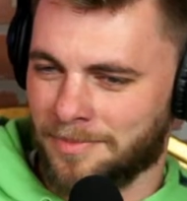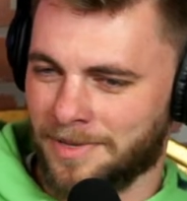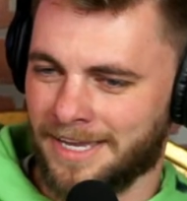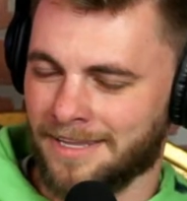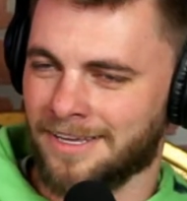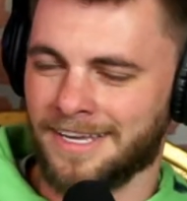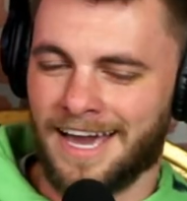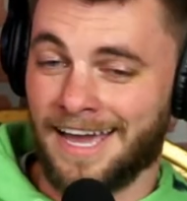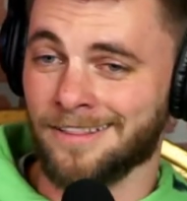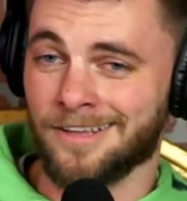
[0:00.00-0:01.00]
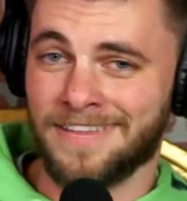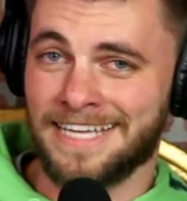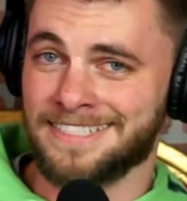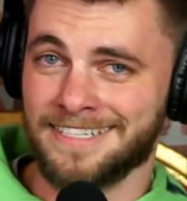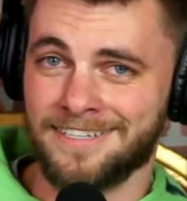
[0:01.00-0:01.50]
back, like, I love
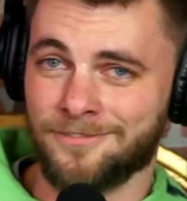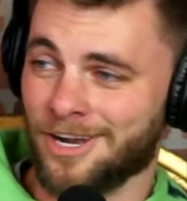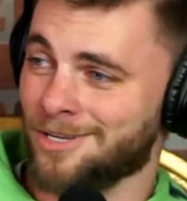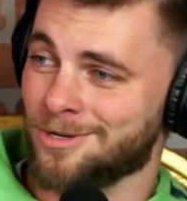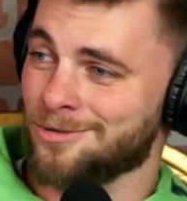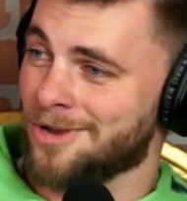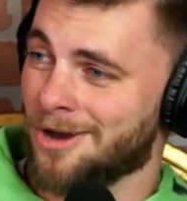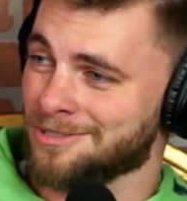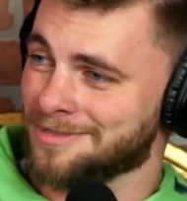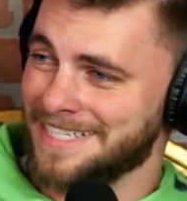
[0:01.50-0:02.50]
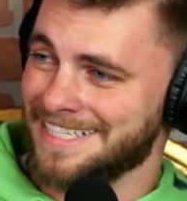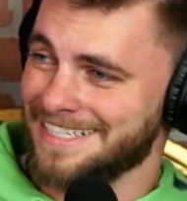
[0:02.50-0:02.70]
that city. For anyone who knows me,